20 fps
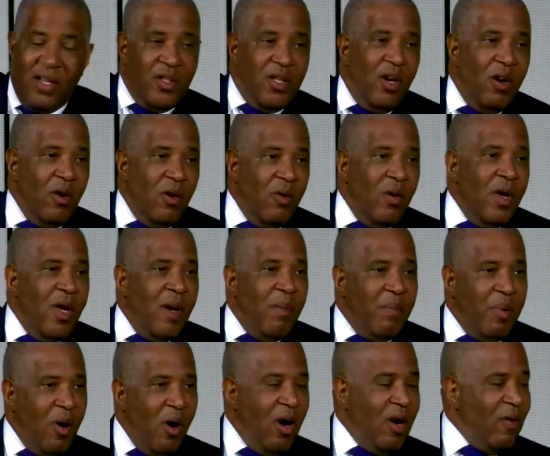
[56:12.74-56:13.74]
So
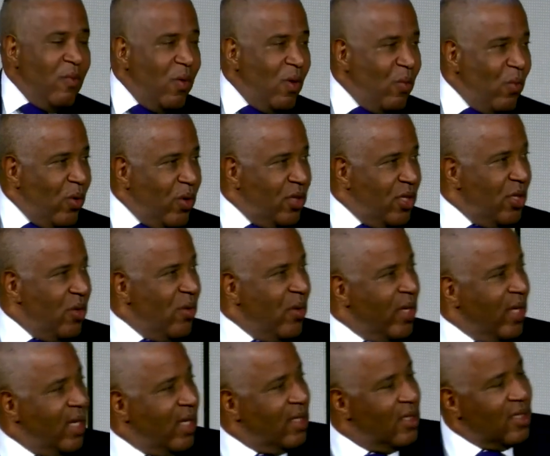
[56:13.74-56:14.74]
part of what we're
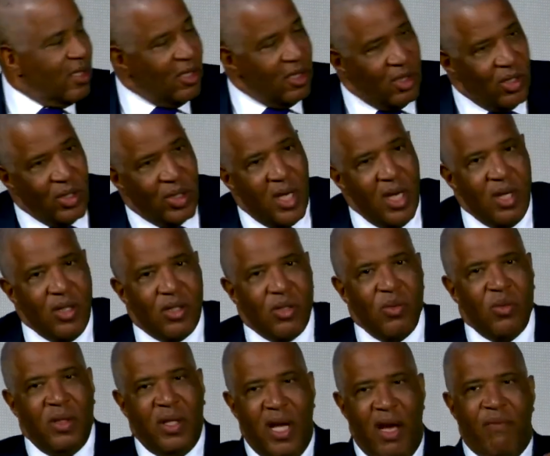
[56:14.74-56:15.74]
doing is looking
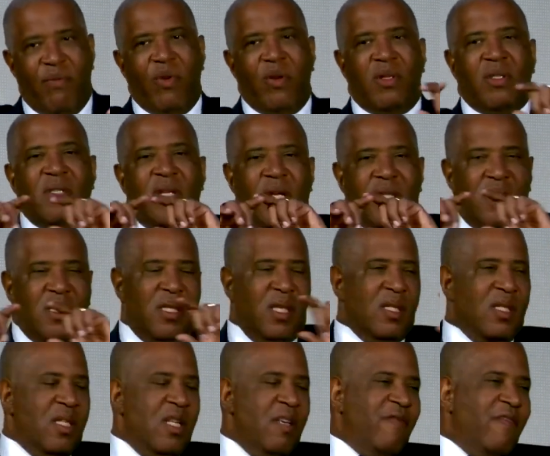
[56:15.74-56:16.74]
to leverage that
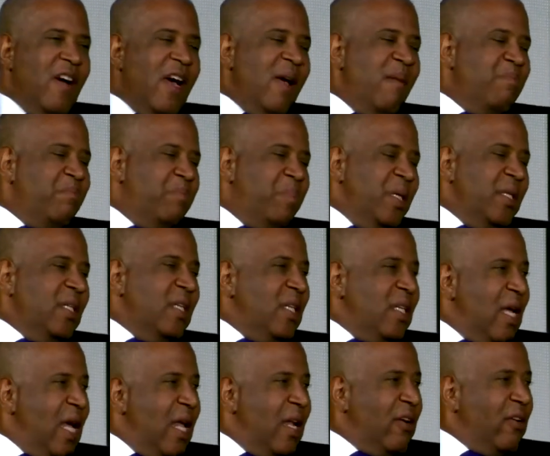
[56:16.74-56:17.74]
$65
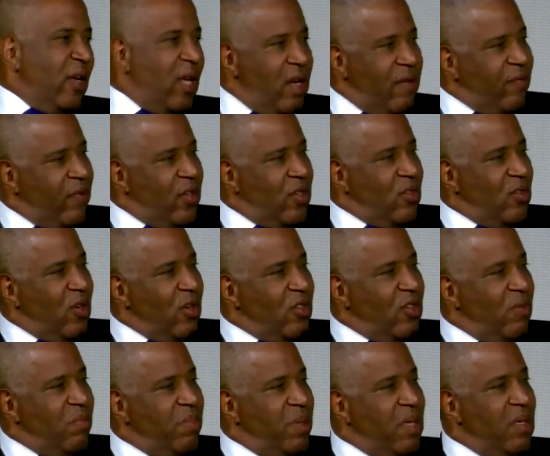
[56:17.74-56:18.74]
billion
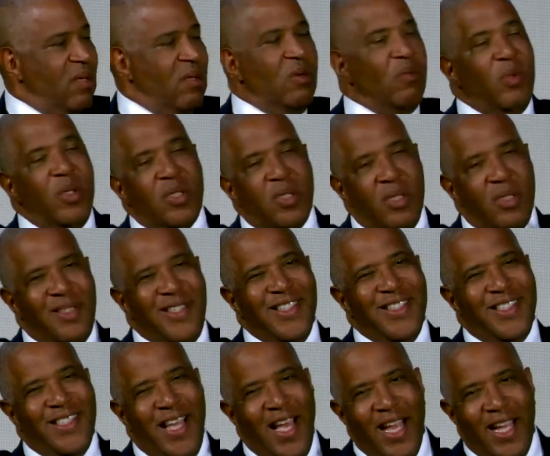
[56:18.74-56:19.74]
infrastructure bill, which is
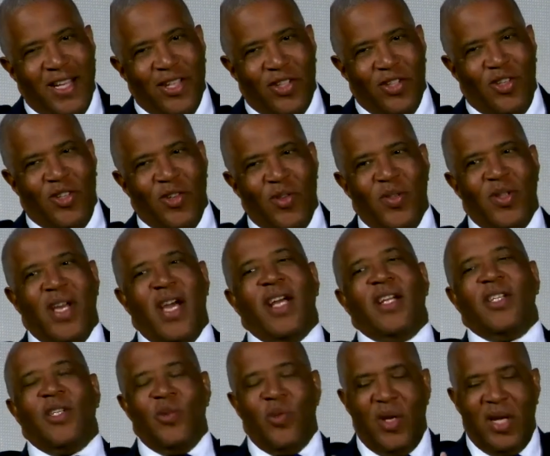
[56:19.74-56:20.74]
designed to do
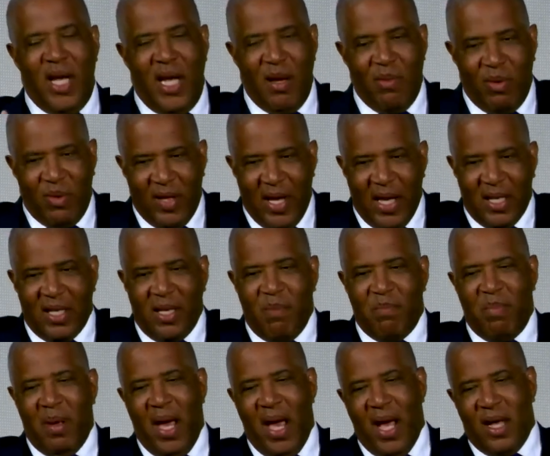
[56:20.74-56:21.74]
that, to enable that
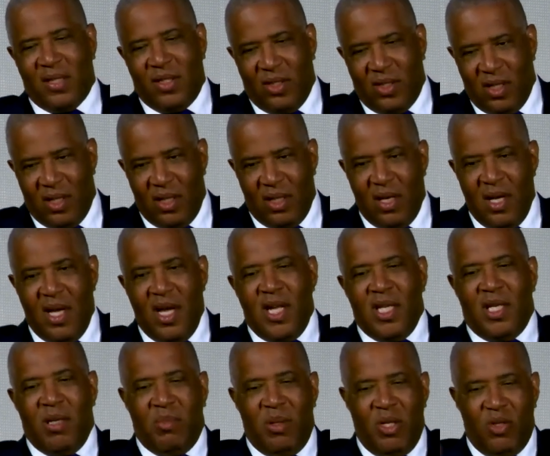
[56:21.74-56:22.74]
capacity
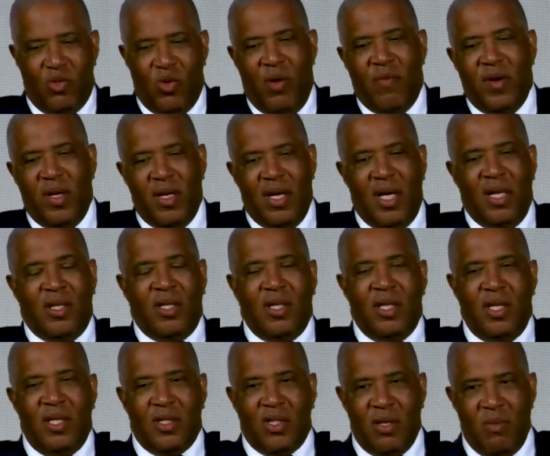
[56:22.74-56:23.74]
to be driven
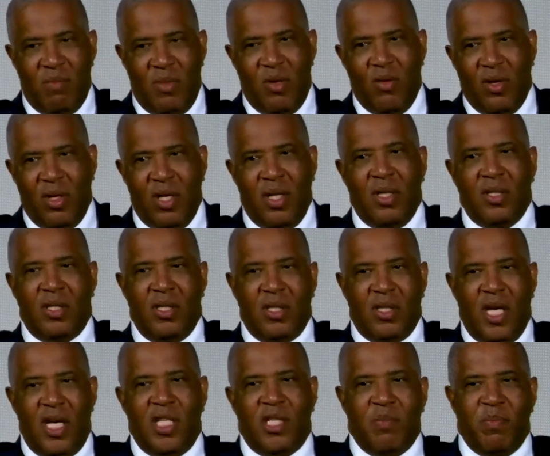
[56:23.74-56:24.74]
into these communities,
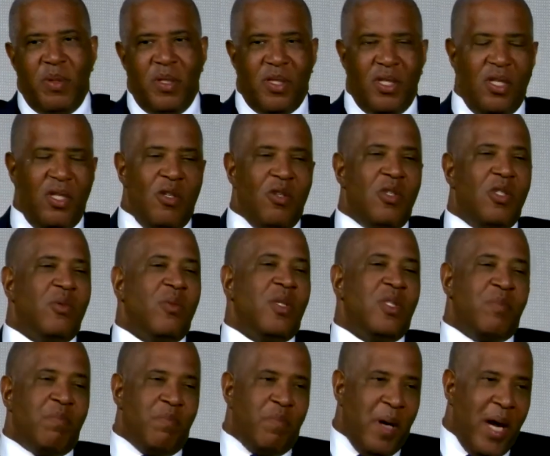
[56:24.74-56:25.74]
these HBCUs,
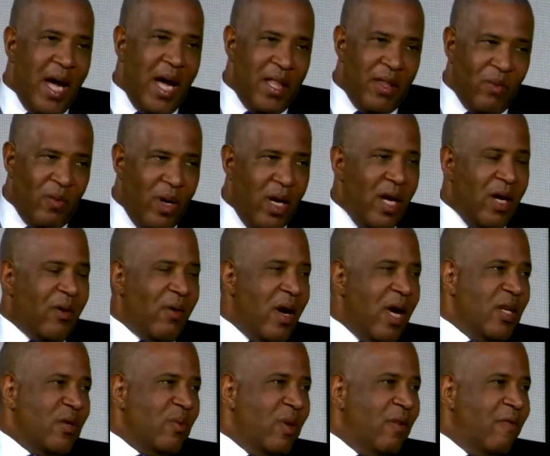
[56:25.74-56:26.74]
which, by the way,
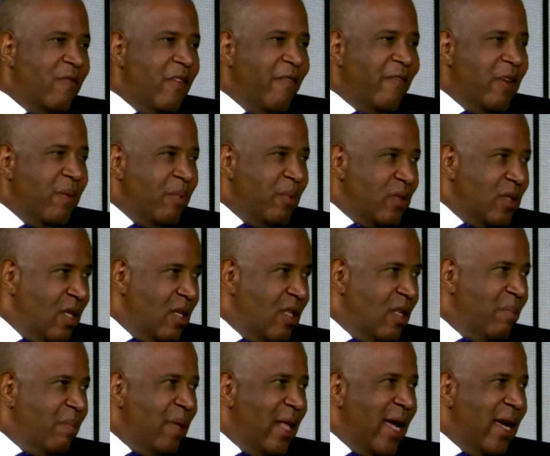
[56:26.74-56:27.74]
graduate 50%
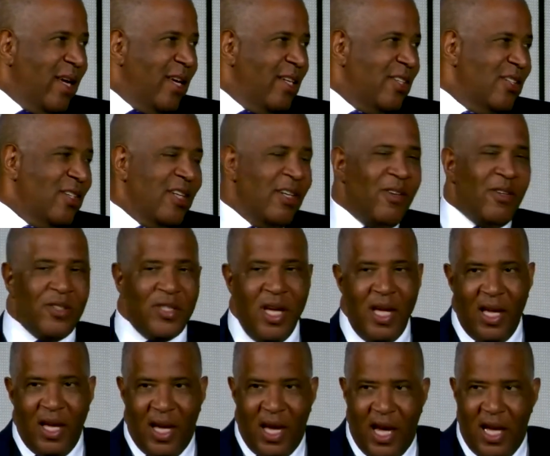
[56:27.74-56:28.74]
of the black engineers,
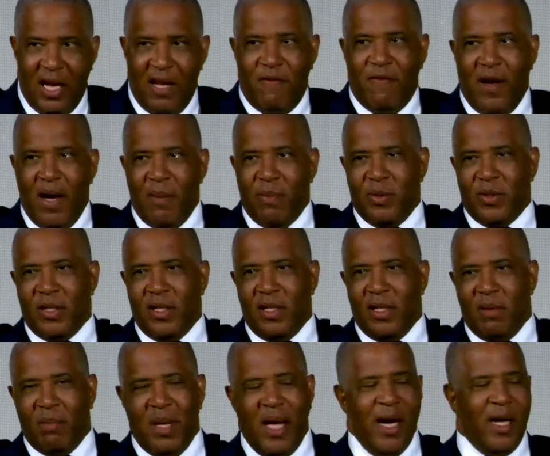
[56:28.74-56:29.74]

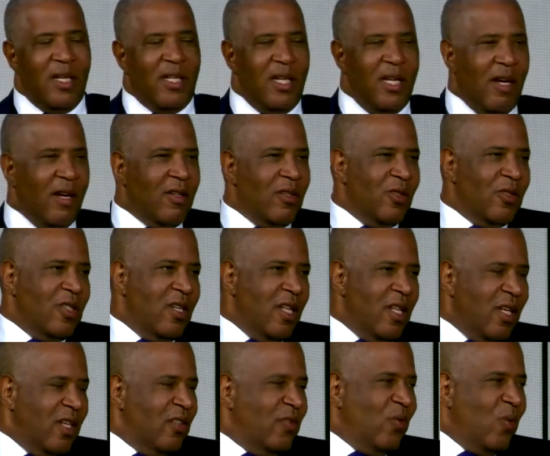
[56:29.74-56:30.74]
85% of the black doctors,
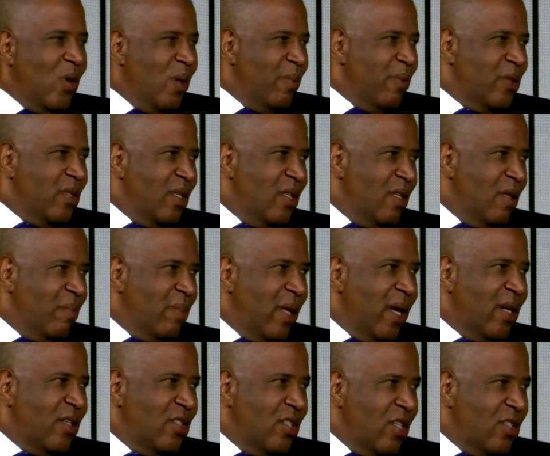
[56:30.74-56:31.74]
and I think it's 40% of the
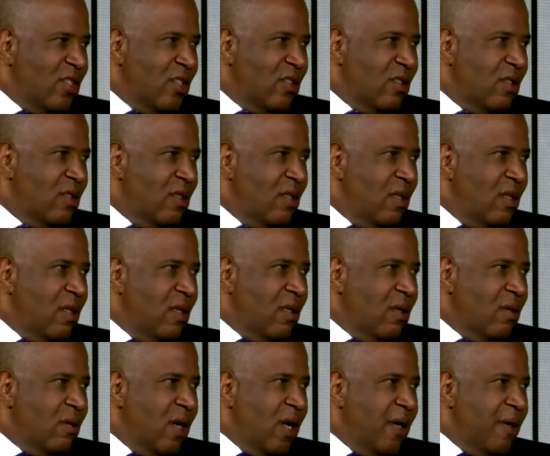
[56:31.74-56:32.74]
black judges, mm-hmm.
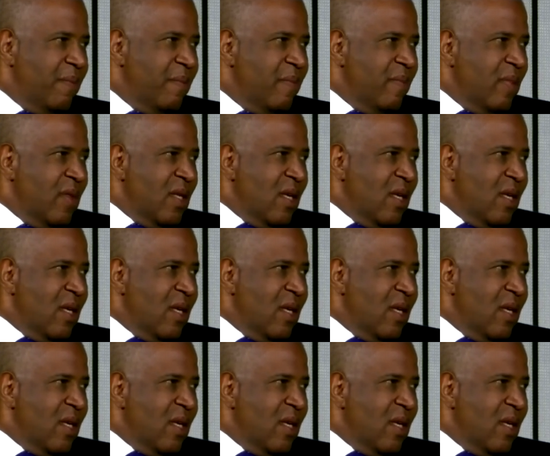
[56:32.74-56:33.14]
right?